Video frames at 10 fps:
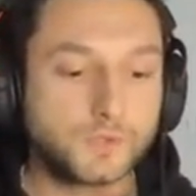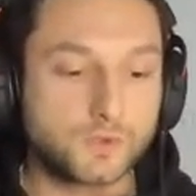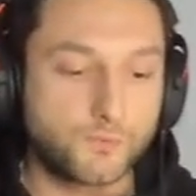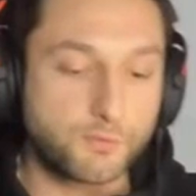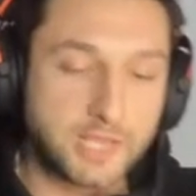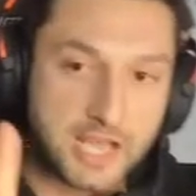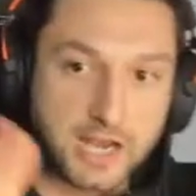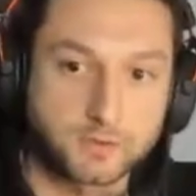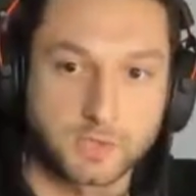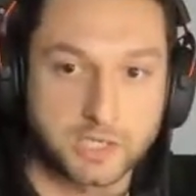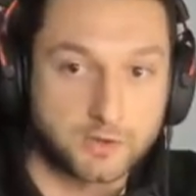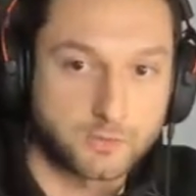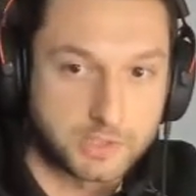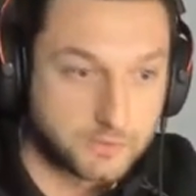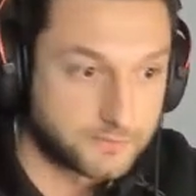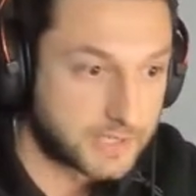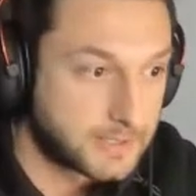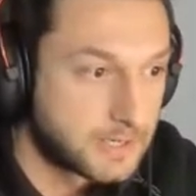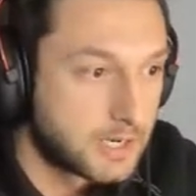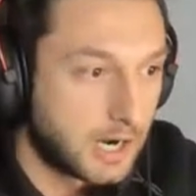for me, I don't want to hear it with Juve.
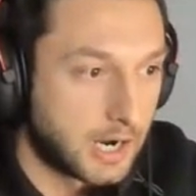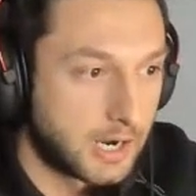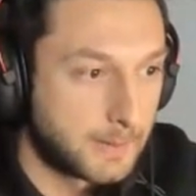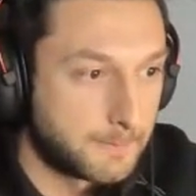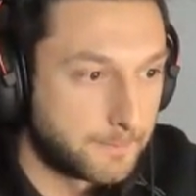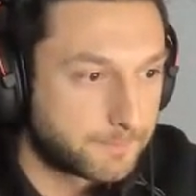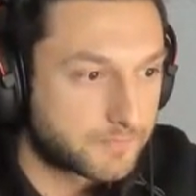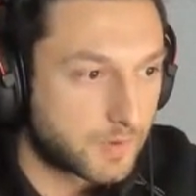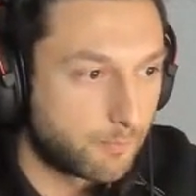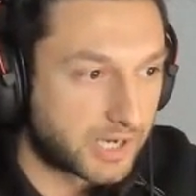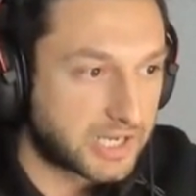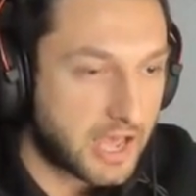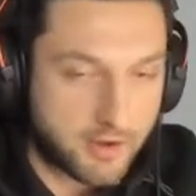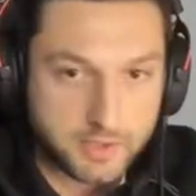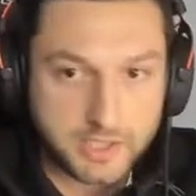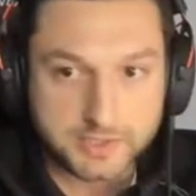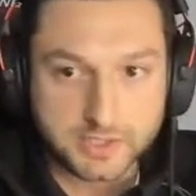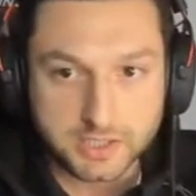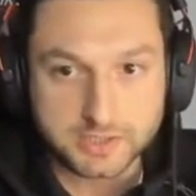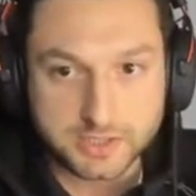But yeah,
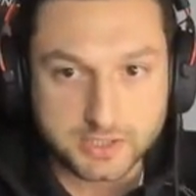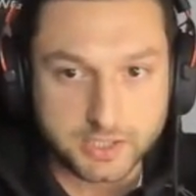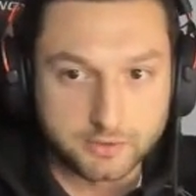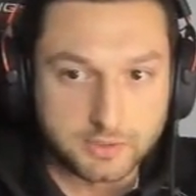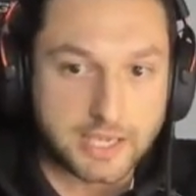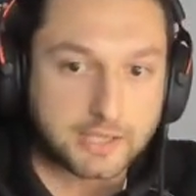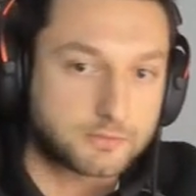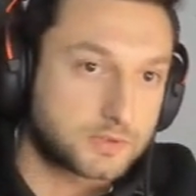it's still like.